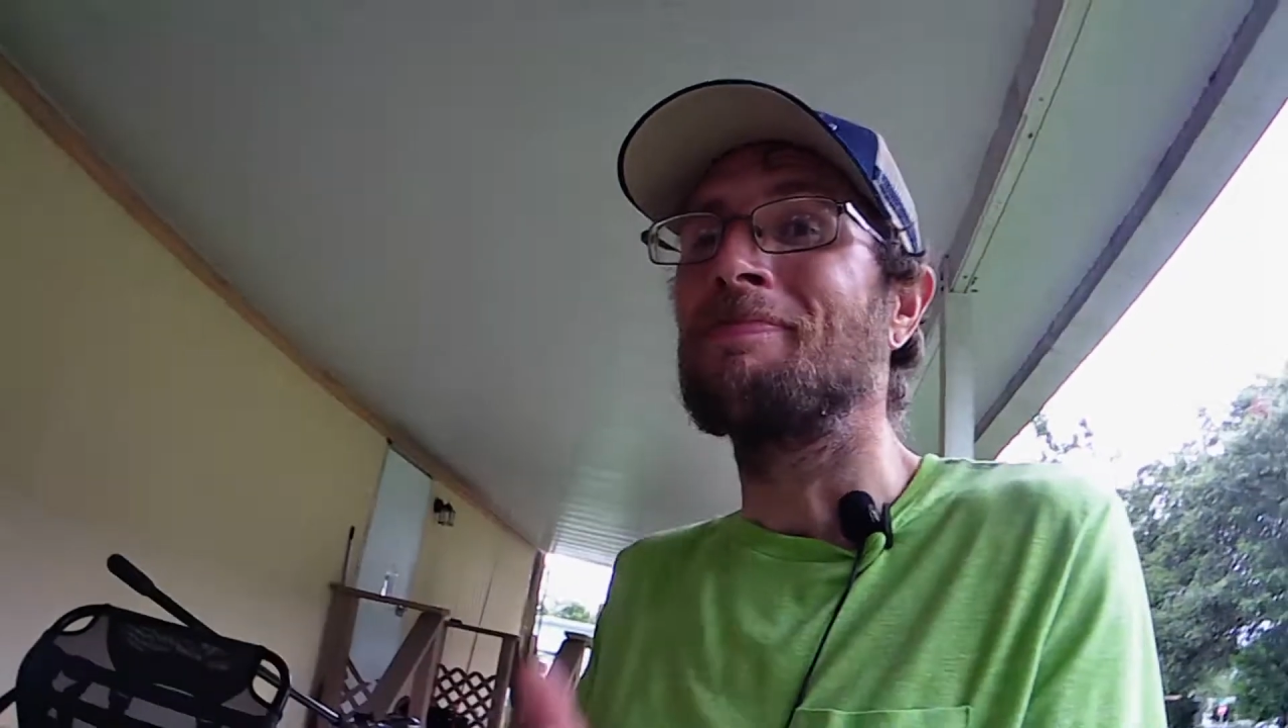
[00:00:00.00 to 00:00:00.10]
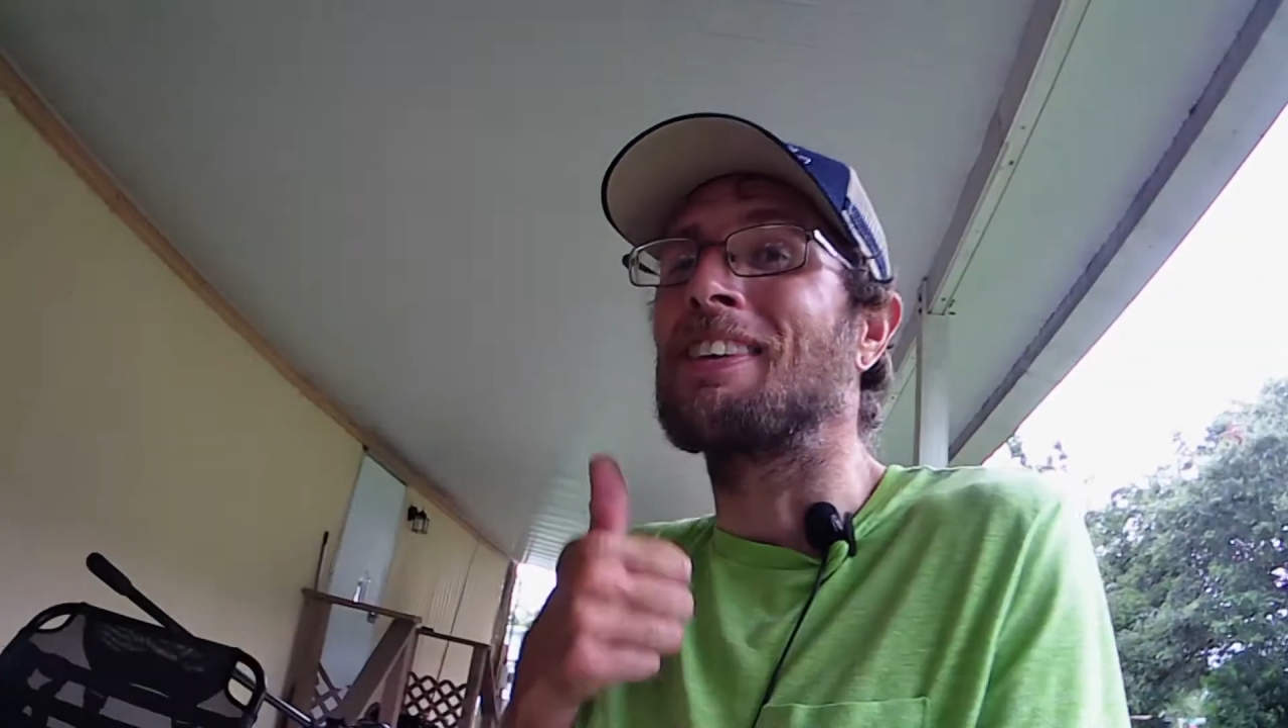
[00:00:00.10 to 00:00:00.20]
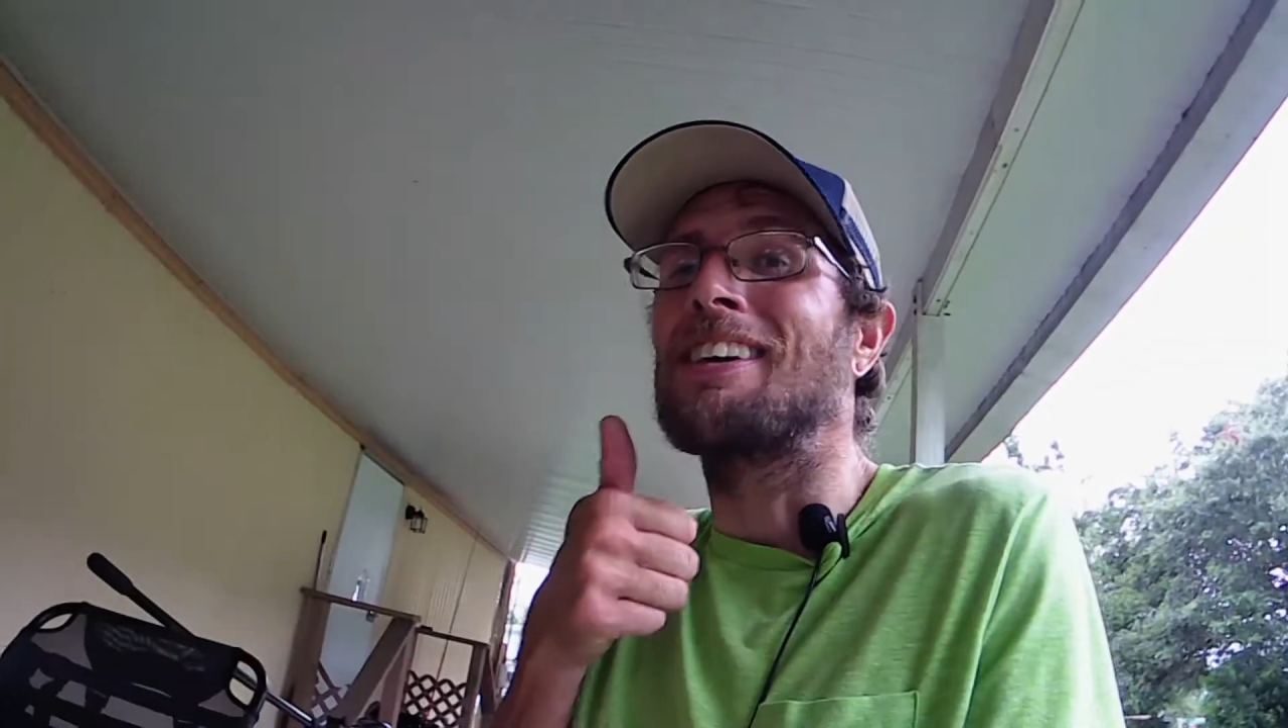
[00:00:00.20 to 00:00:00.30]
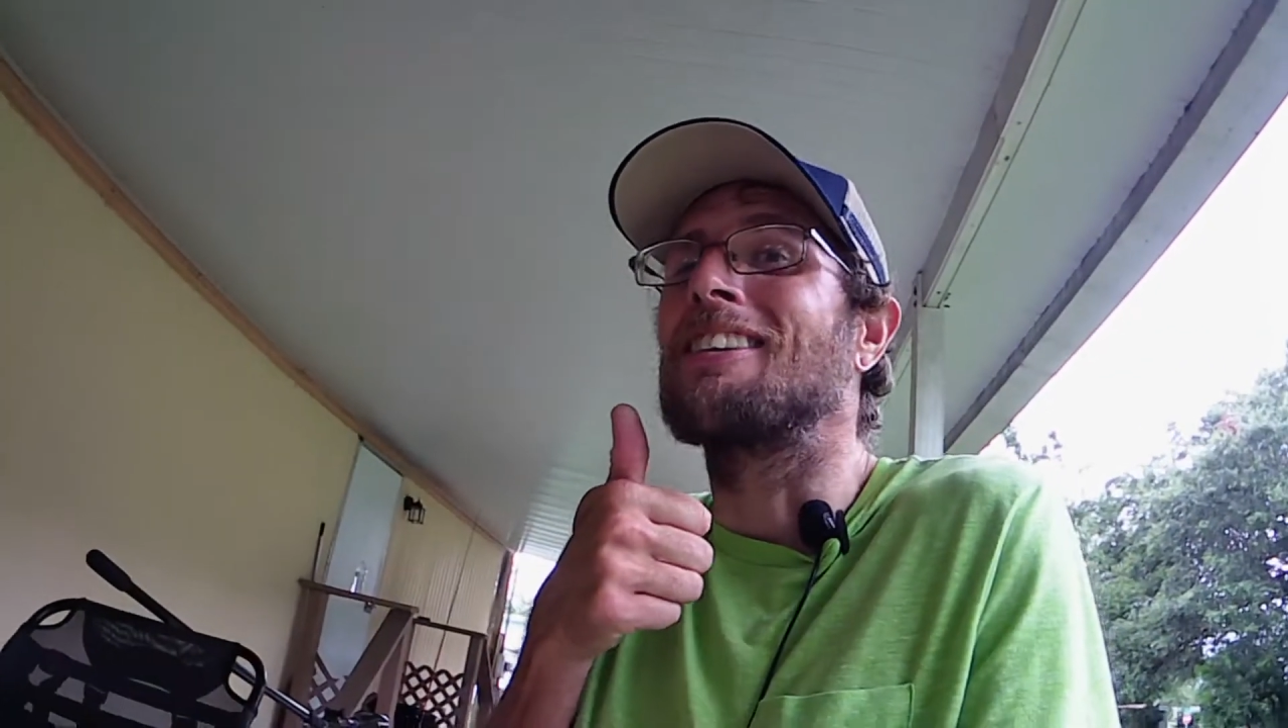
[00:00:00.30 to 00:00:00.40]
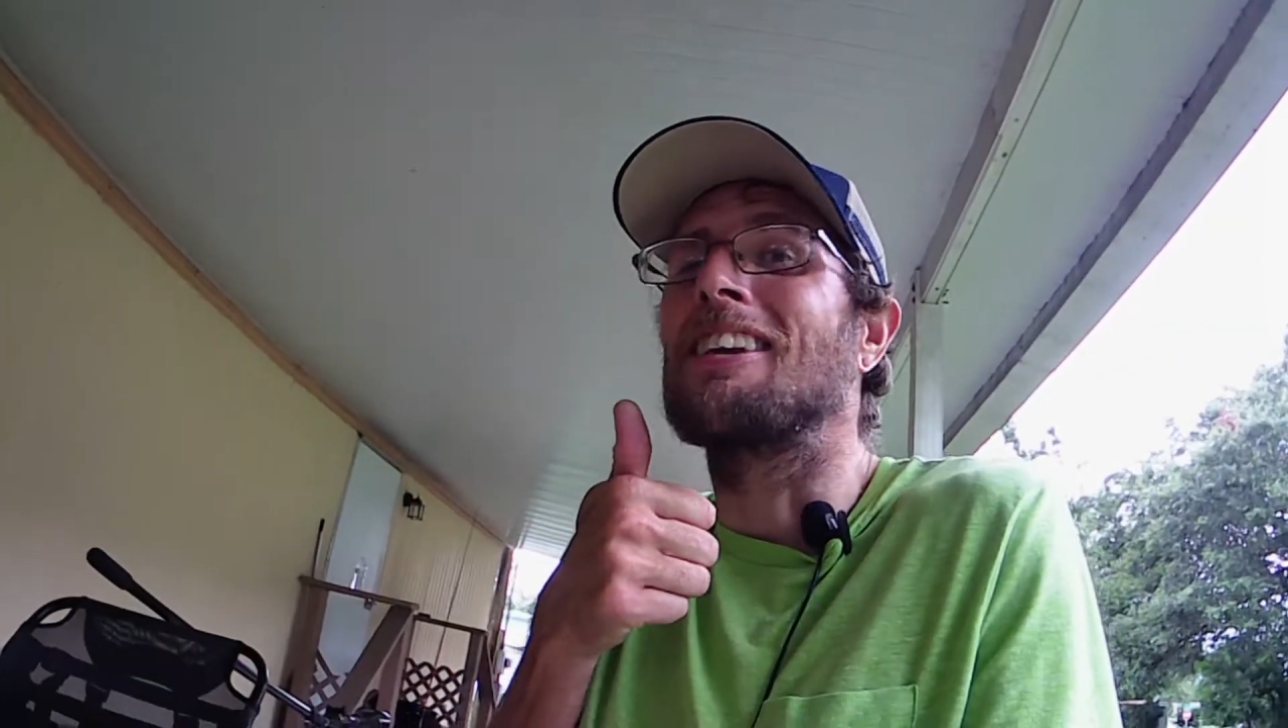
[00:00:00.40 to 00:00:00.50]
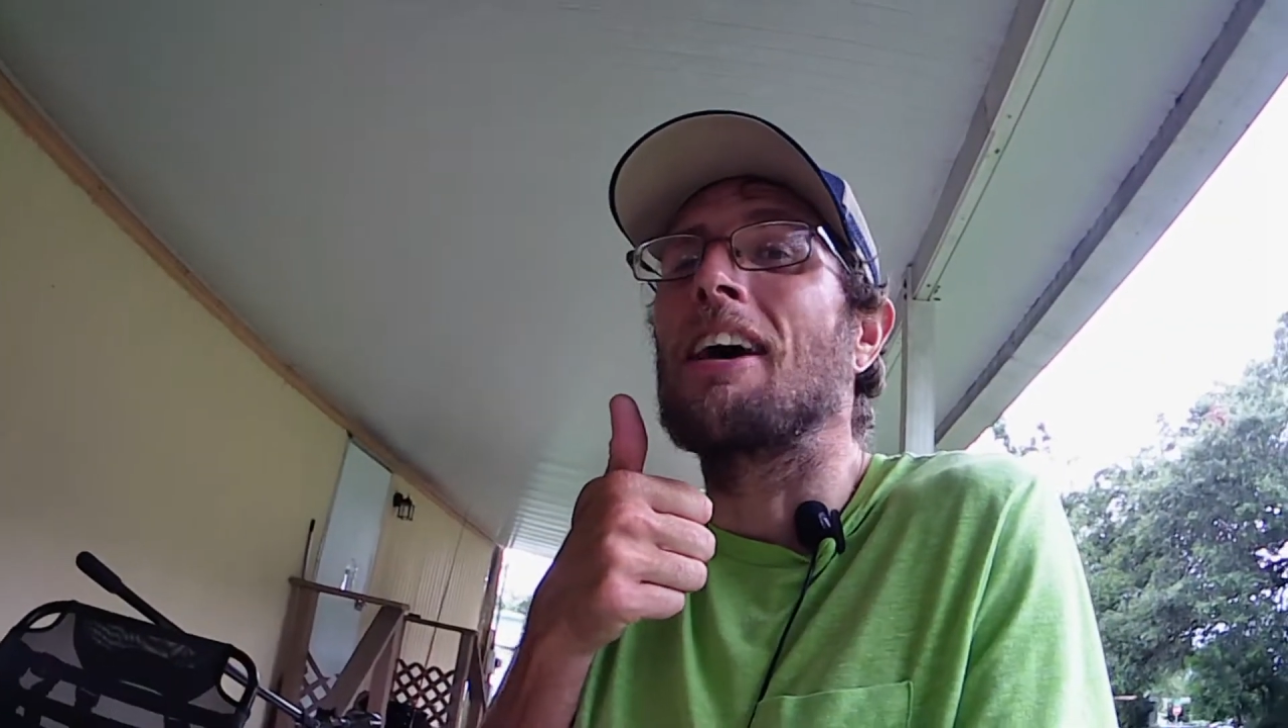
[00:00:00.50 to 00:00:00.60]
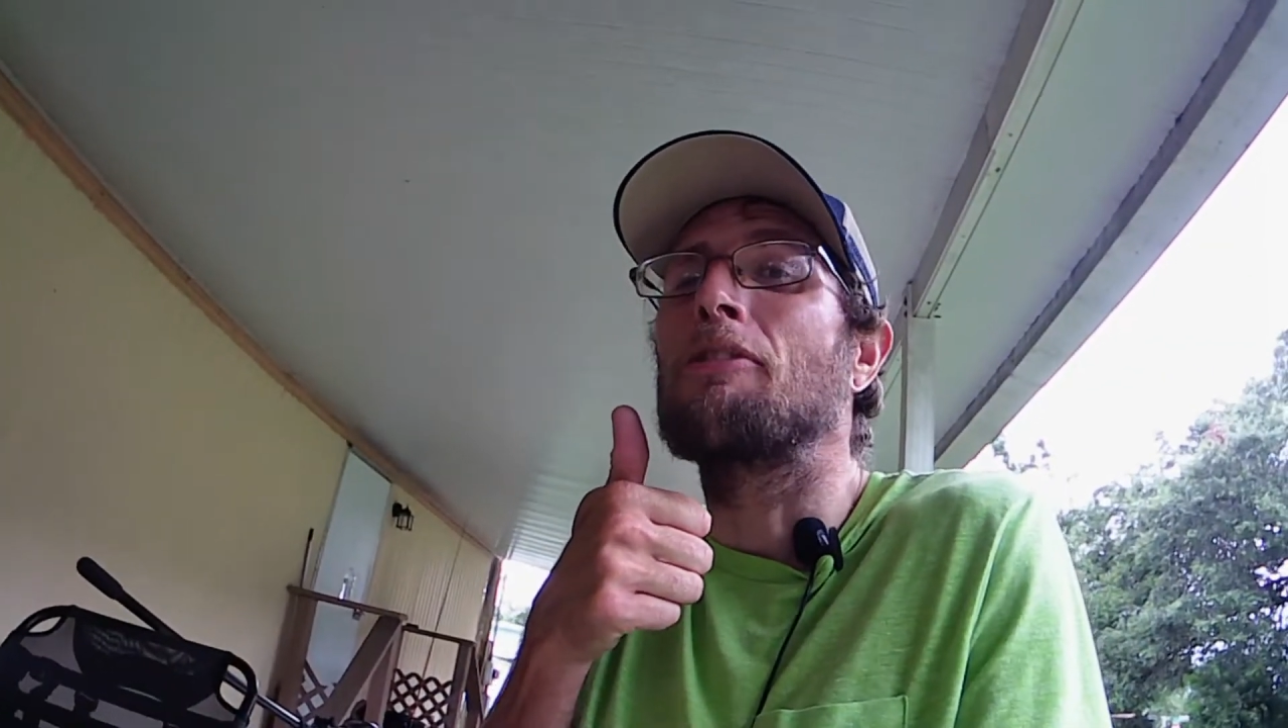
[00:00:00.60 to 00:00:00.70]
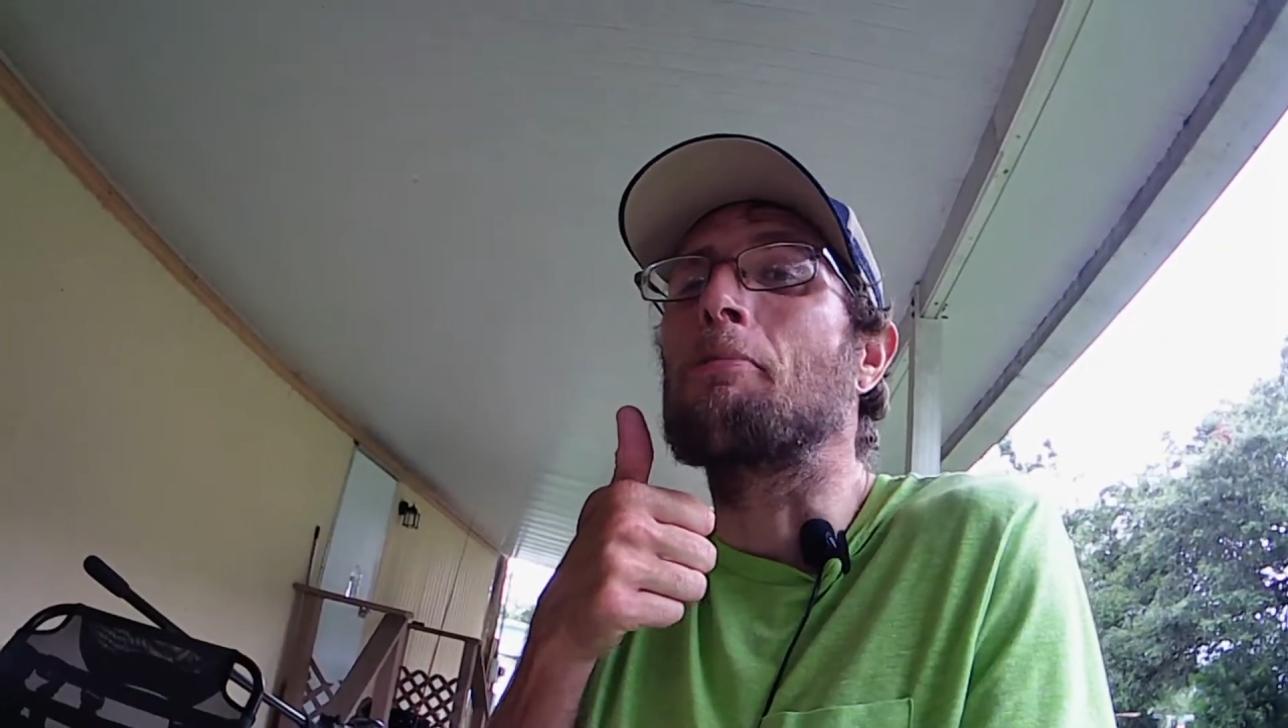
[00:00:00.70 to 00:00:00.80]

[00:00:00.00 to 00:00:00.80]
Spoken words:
because I didn't have to